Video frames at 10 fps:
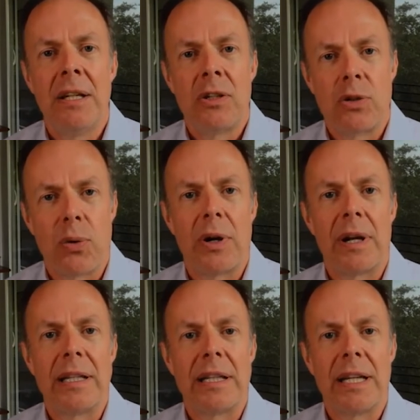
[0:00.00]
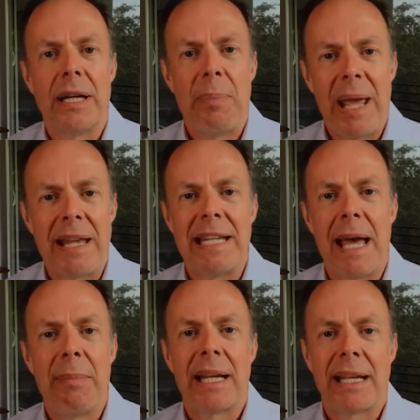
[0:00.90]
during the
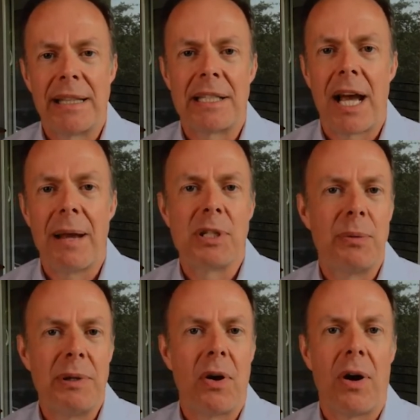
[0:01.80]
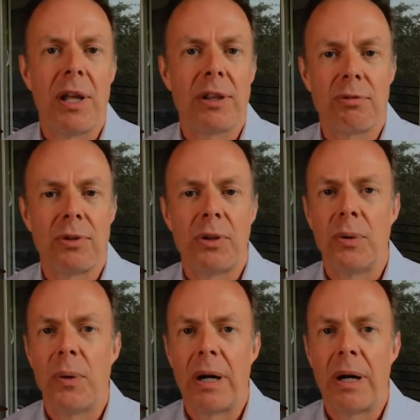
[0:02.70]
pandemic and the times that we've gone through.